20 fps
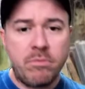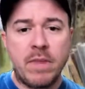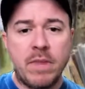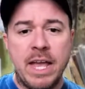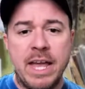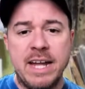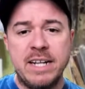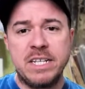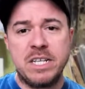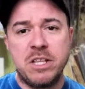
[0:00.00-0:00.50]

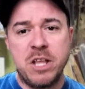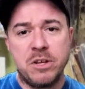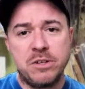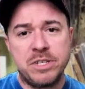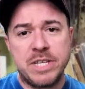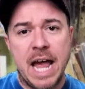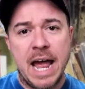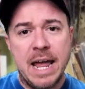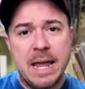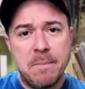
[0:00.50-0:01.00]
it's the
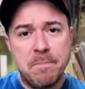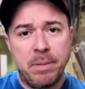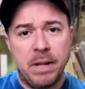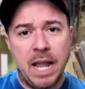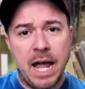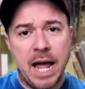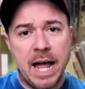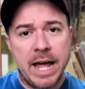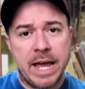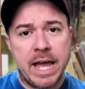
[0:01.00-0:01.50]
same
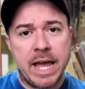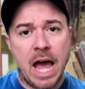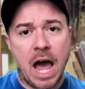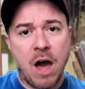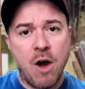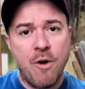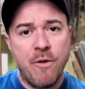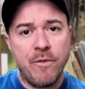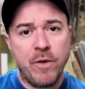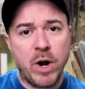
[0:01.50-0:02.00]
play
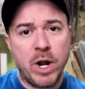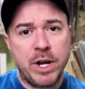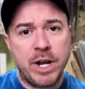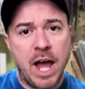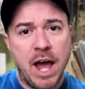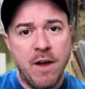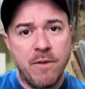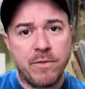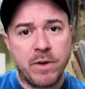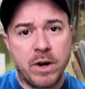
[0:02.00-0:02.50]
over and
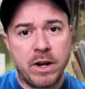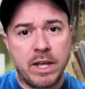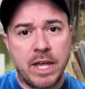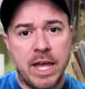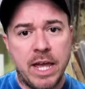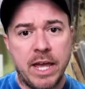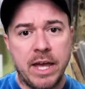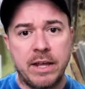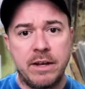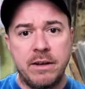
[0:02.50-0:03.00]
over
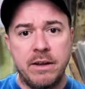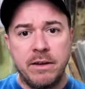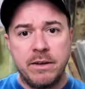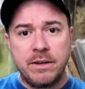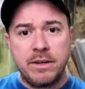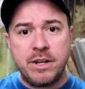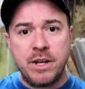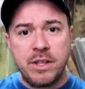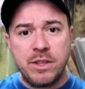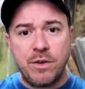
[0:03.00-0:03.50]
again
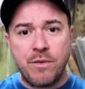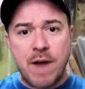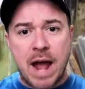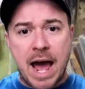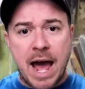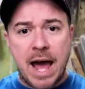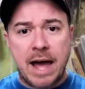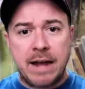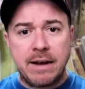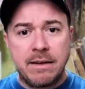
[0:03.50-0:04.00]
to the
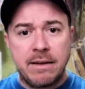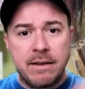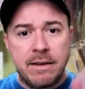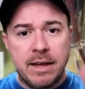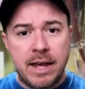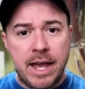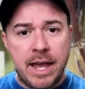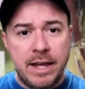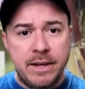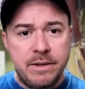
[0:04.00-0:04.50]
right
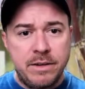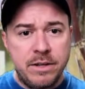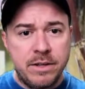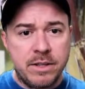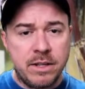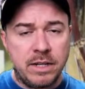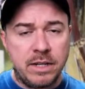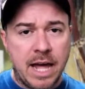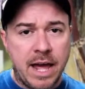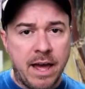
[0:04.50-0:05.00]
and to
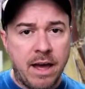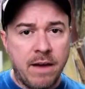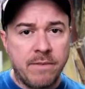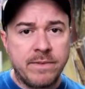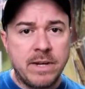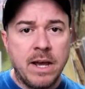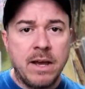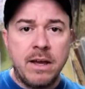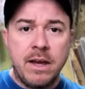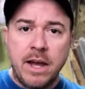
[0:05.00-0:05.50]
the
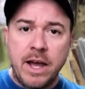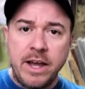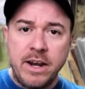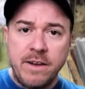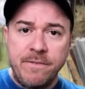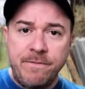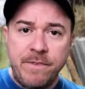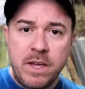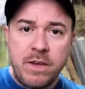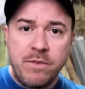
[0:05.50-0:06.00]
left,
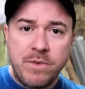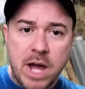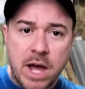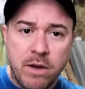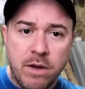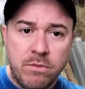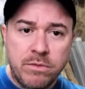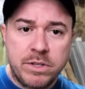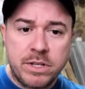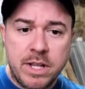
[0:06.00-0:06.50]
and a few
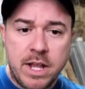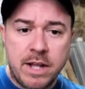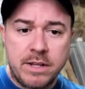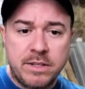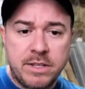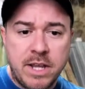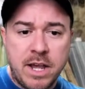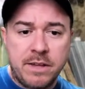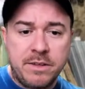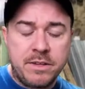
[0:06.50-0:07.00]
notes that
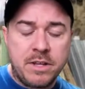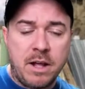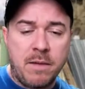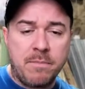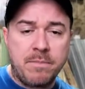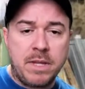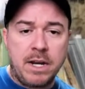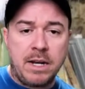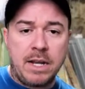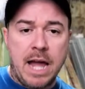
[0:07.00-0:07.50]
says
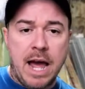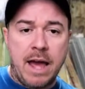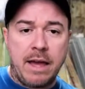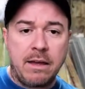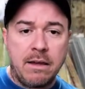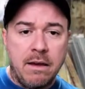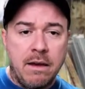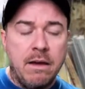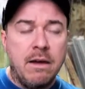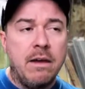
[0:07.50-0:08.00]
something like,
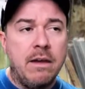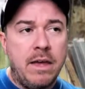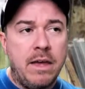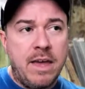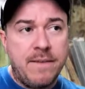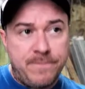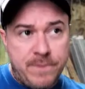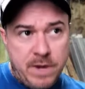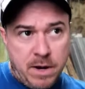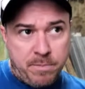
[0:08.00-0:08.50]

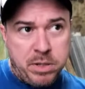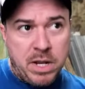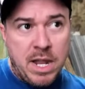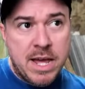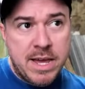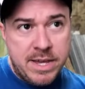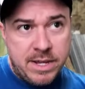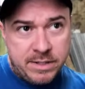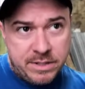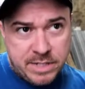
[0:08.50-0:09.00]
if you're
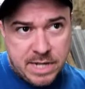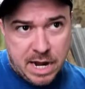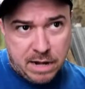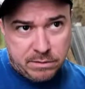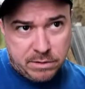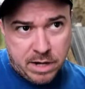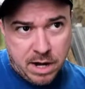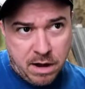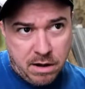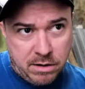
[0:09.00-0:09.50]
playing
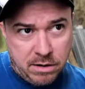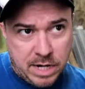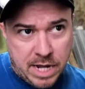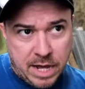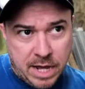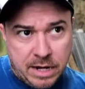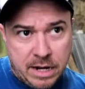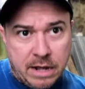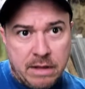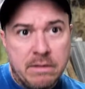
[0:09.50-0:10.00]
South
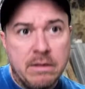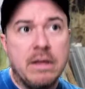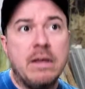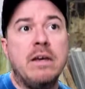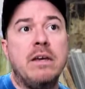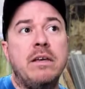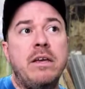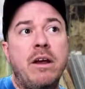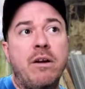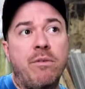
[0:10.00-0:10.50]
Carolina,
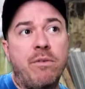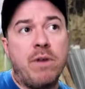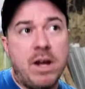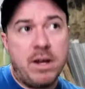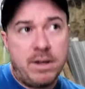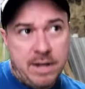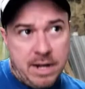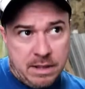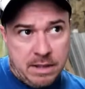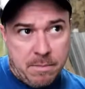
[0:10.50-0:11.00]
you're
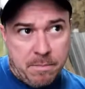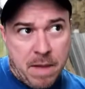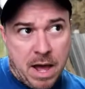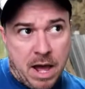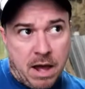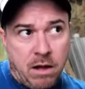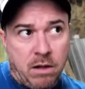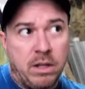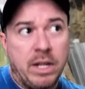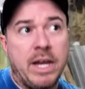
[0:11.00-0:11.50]
running the
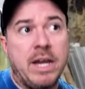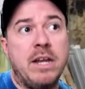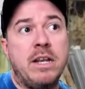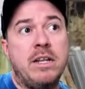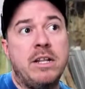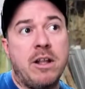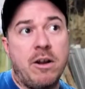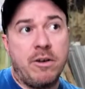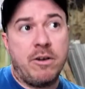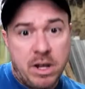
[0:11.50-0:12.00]
ball
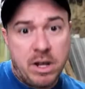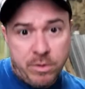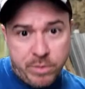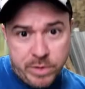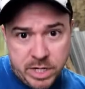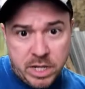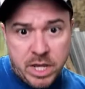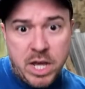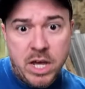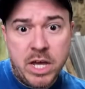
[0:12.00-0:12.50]
and they're
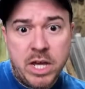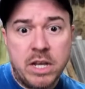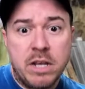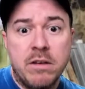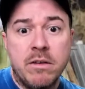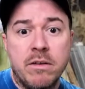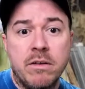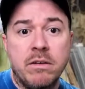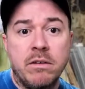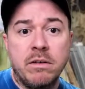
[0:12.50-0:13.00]
doing good.
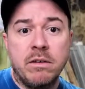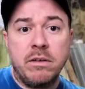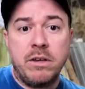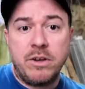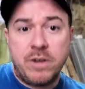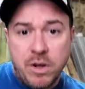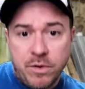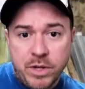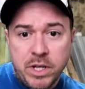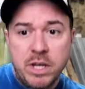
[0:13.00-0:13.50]

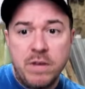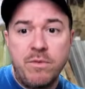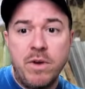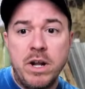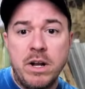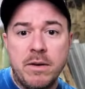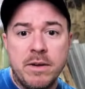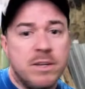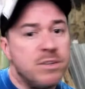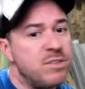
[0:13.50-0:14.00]
You're doing good,
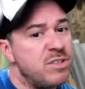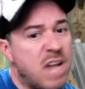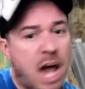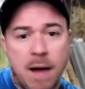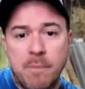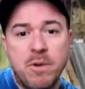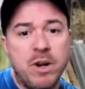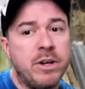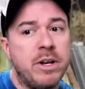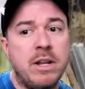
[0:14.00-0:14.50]
runner.
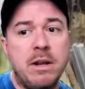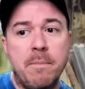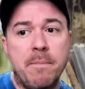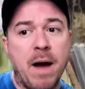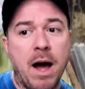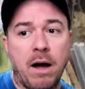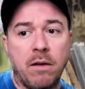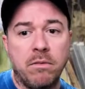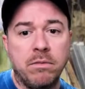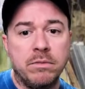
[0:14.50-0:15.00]
Stop running the
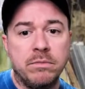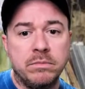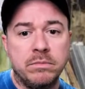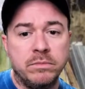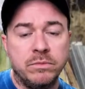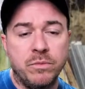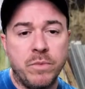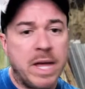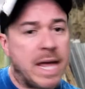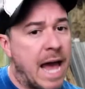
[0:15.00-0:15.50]
ball.
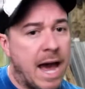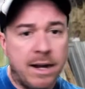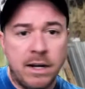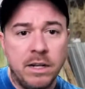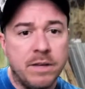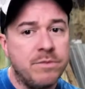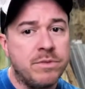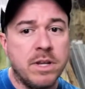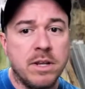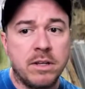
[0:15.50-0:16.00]
We got to
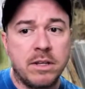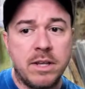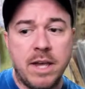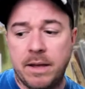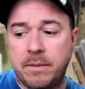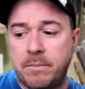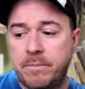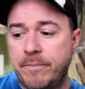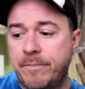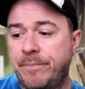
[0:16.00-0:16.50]
lose this game.
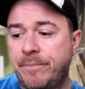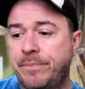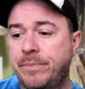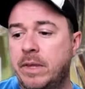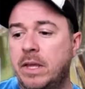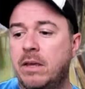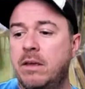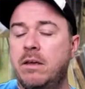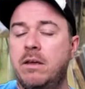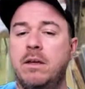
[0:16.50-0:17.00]

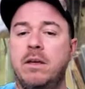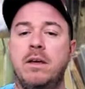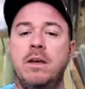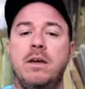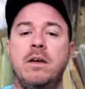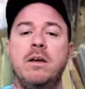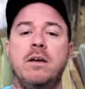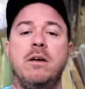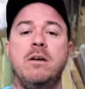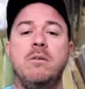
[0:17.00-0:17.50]

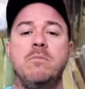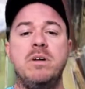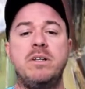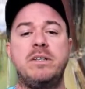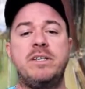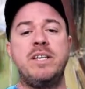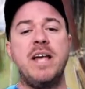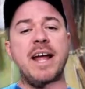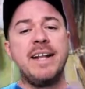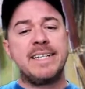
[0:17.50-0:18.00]

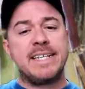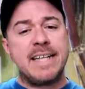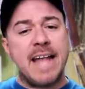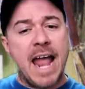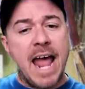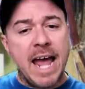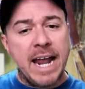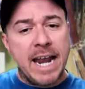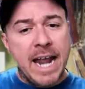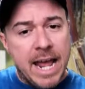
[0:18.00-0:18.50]
But since
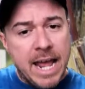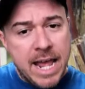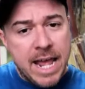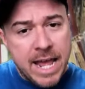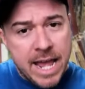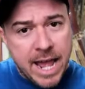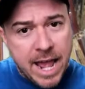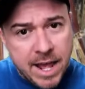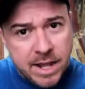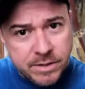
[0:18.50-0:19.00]
then,
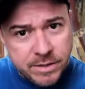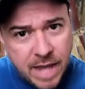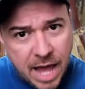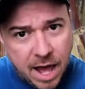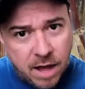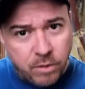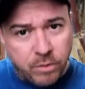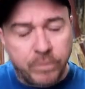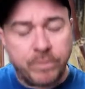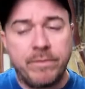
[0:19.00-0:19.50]
he is
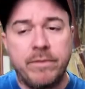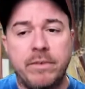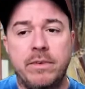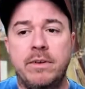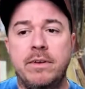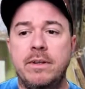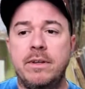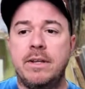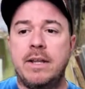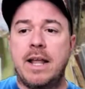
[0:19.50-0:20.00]
gone.
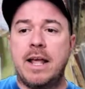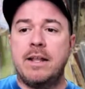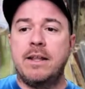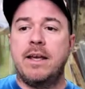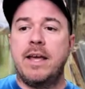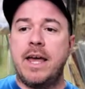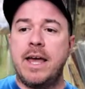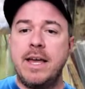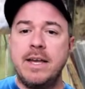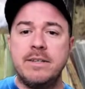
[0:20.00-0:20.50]

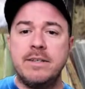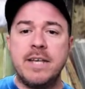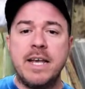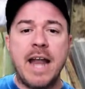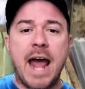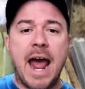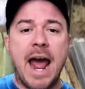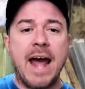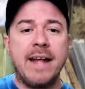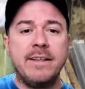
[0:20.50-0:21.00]
He's
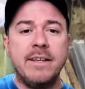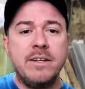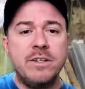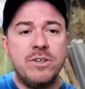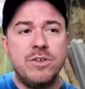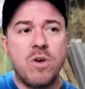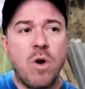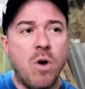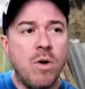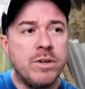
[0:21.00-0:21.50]
in Athens,
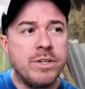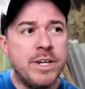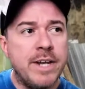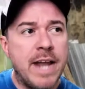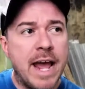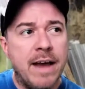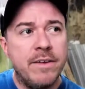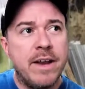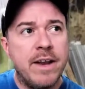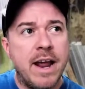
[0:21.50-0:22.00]
Georgia,
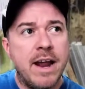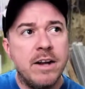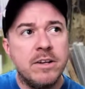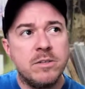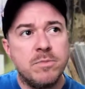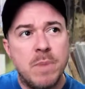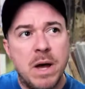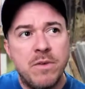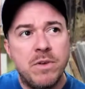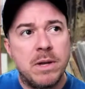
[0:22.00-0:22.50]
down there
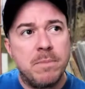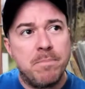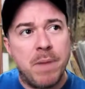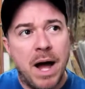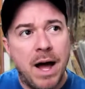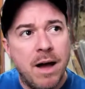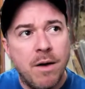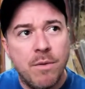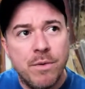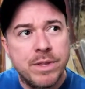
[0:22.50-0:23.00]
smoking
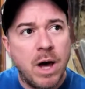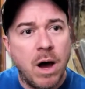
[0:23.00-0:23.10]
pot with